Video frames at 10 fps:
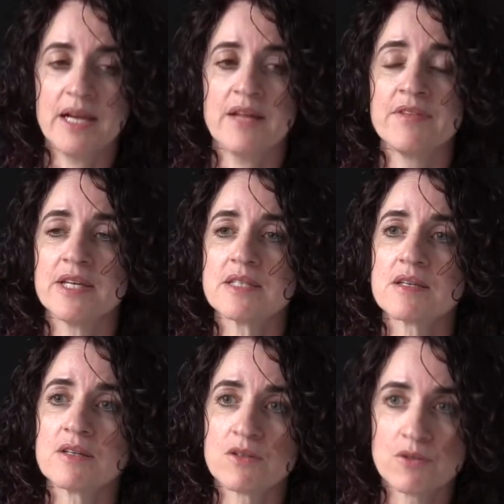and that's
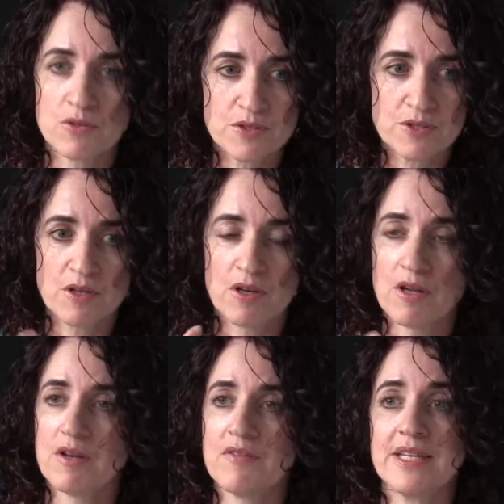going to cause you a
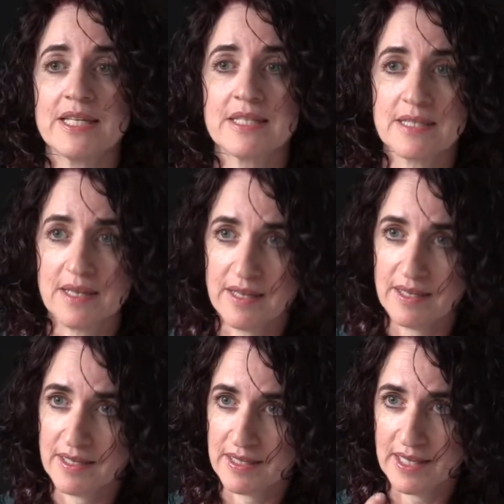lot of
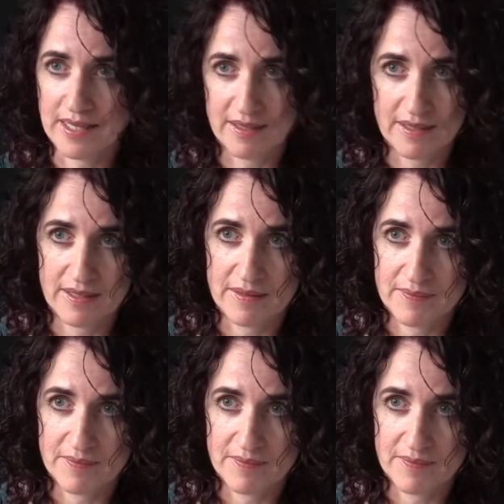anxiety and agony.